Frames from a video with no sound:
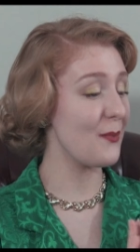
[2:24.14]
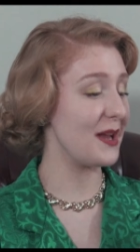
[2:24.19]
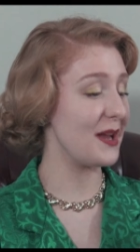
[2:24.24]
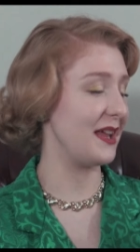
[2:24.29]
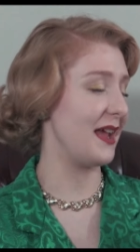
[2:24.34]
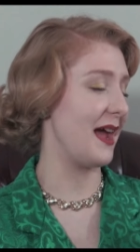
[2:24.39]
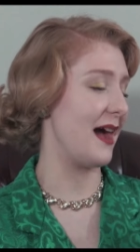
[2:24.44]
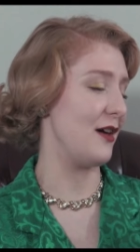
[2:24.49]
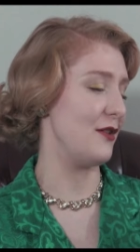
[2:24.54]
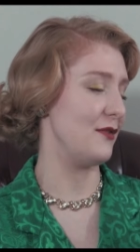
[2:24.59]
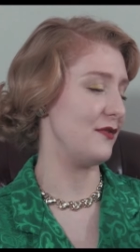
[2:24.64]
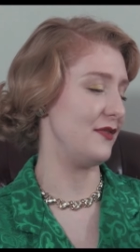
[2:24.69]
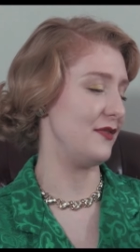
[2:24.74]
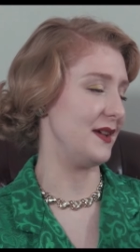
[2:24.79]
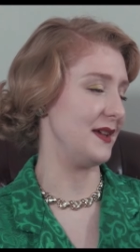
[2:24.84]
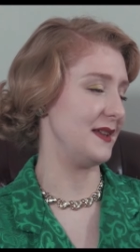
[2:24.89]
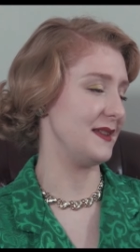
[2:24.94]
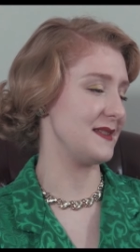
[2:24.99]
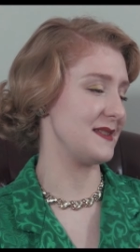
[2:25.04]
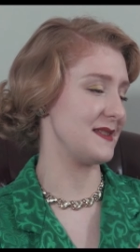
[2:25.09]
many
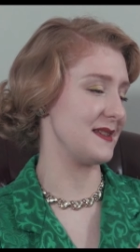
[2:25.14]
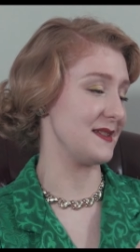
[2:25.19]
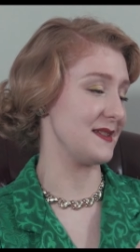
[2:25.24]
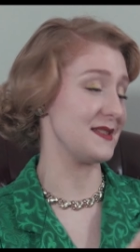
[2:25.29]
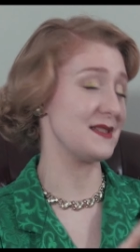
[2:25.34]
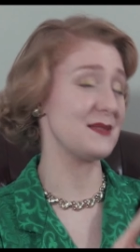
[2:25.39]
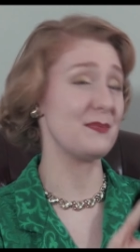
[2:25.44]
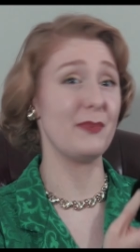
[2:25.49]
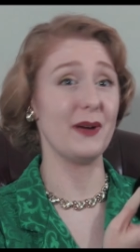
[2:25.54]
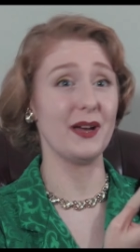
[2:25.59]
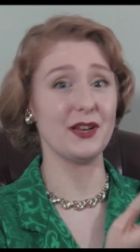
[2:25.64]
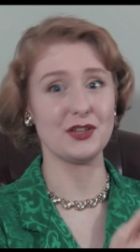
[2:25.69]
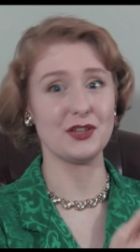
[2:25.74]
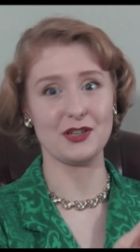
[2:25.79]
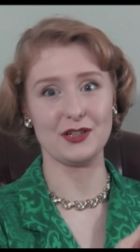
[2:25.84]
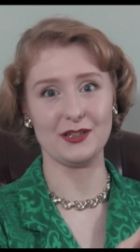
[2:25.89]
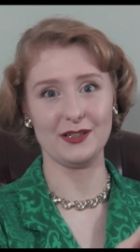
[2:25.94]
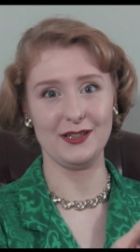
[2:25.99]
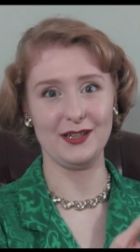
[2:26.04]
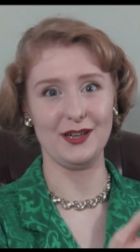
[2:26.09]
outfits,
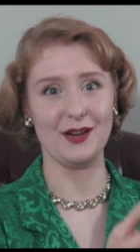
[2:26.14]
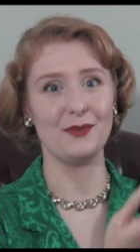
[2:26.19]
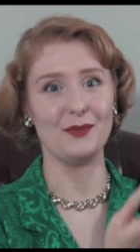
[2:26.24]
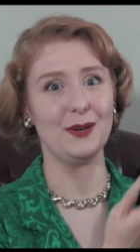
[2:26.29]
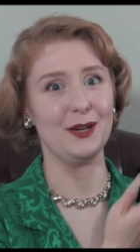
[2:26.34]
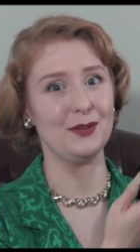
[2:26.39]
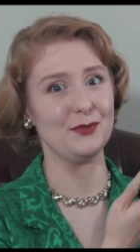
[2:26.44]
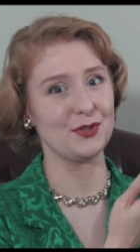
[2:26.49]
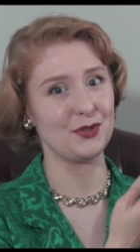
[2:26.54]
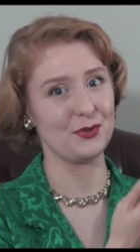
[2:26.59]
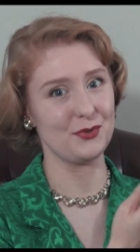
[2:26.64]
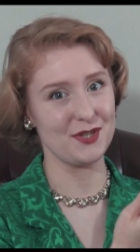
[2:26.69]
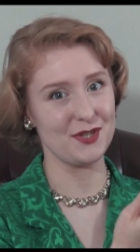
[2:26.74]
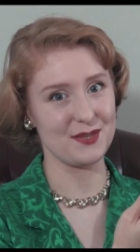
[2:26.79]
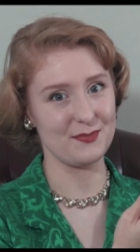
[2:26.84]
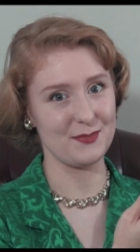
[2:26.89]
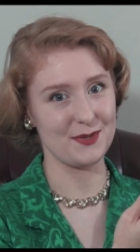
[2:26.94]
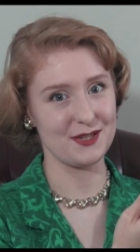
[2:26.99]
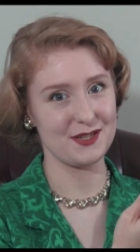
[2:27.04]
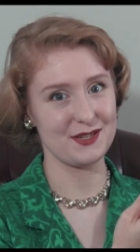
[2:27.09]
especially around
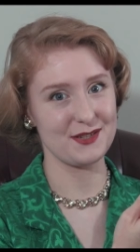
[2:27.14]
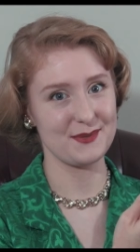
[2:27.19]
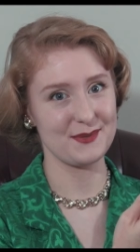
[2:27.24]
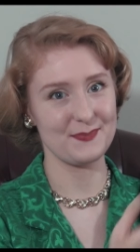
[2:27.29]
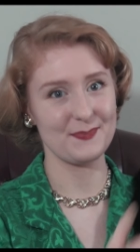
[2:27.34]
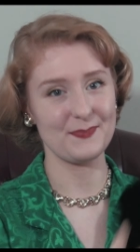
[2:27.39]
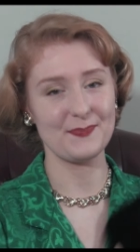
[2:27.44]
Christmas.